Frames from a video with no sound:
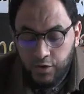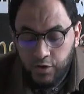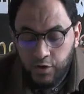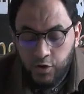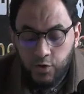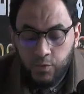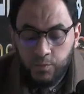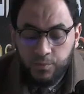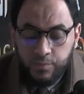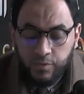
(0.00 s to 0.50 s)

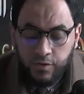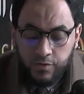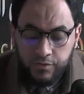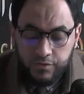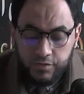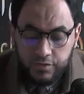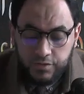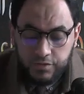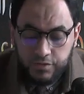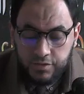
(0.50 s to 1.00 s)
O
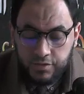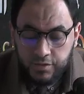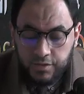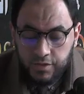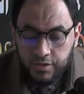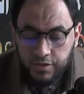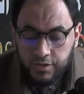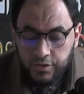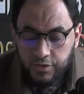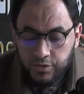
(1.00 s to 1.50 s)
Prophet,
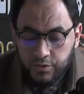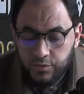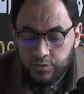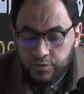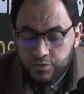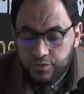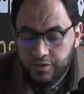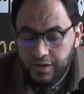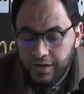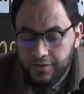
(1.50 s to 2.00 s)
you
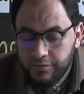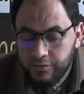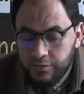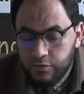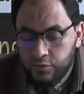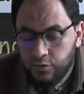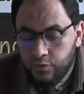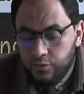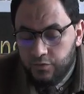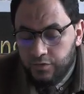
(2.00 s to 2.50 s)

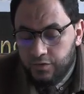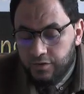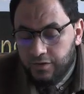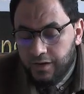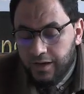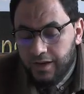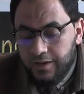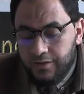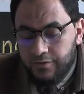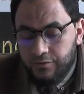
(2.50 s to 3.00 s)
traveled
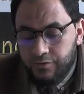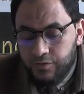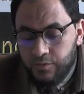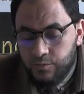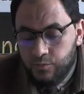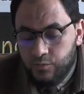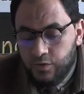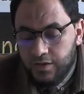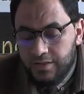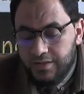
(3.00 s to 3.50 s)
overnight
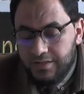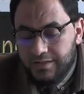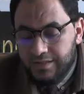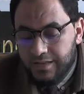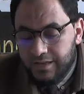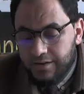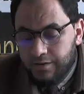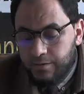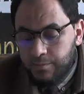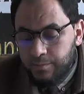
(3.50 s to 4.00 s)
from one
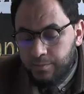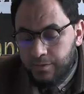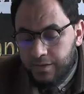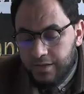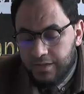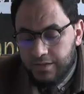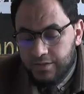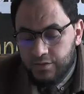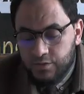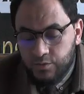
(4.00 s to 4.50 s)
sacred
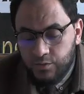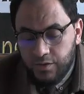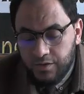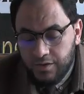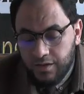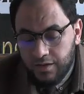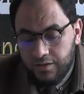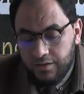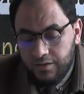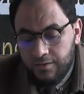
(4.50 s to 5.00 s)
place to
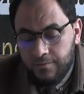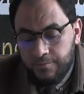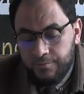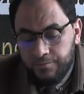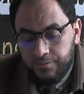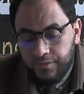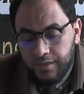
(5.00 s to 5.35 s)
another,